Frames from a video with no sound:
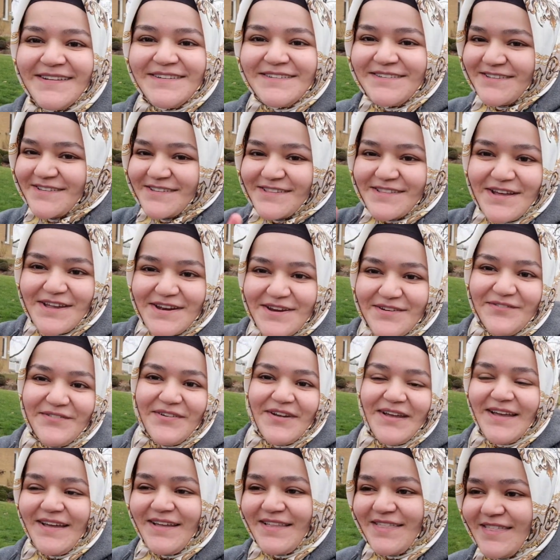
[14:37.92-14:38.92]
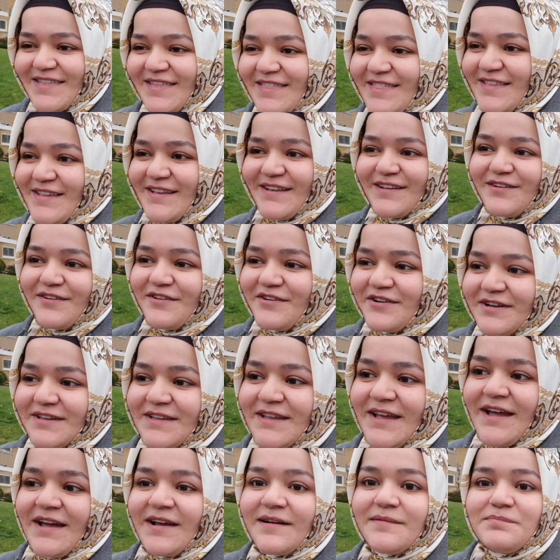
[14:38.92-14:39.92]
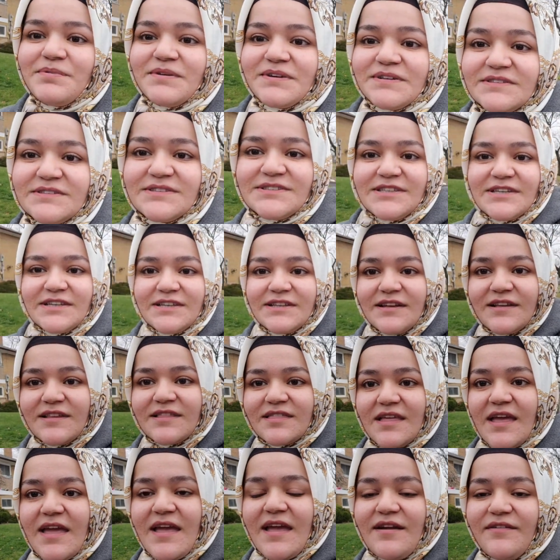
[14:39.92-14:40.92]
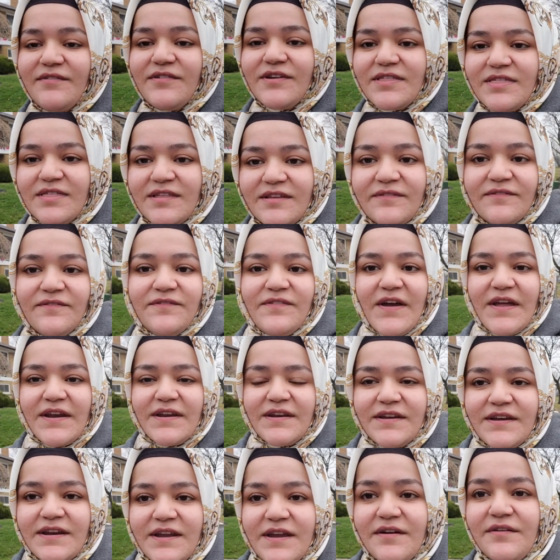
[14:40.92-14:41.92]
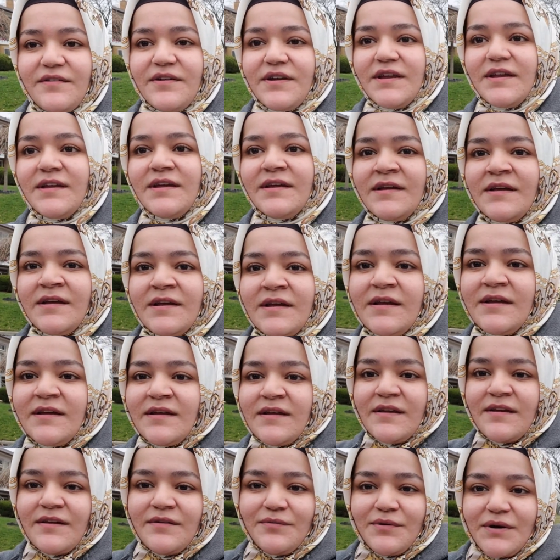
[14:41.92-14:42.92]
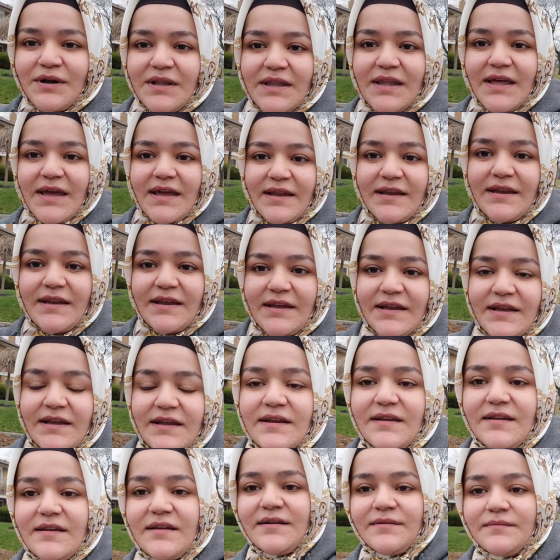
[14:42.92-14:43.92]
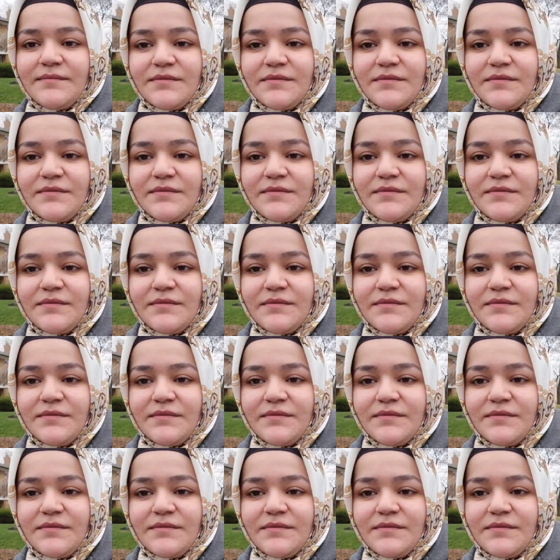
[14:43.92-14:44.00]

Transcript: She's not a vet assistant or a tech, but she does everything veterinary related.